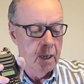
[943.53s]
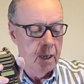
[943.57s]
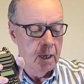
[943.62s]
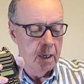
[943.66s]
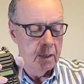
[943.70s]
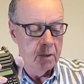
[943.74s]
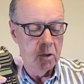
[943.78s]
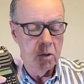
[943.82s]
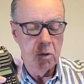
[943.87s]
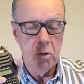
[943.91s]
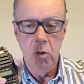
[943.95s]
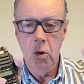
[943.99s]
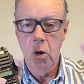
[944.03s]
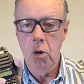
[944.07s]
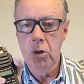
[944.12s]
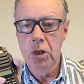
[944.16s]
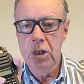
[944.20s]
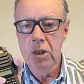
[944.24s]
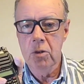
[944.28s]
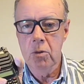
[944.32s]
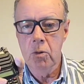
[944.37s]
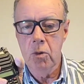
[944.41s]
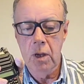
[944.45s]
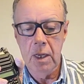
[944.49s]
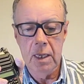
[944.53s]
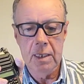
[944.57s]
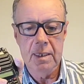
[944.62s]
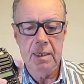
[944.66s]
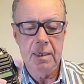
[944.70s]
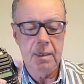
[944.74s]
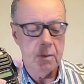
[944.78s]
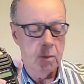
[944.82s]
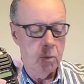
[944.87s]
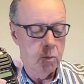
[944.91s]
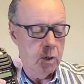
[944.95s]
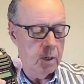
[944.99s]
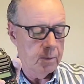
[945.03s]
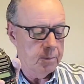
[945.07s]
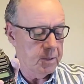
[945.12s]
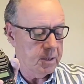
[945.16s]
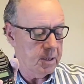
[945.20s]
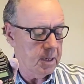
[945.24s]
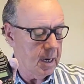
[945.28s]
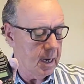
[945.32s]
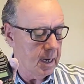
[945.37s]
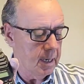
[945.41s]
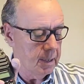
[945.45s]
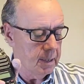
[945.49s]
you go into a
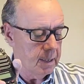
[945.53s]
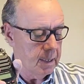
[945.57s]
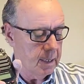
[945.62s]
website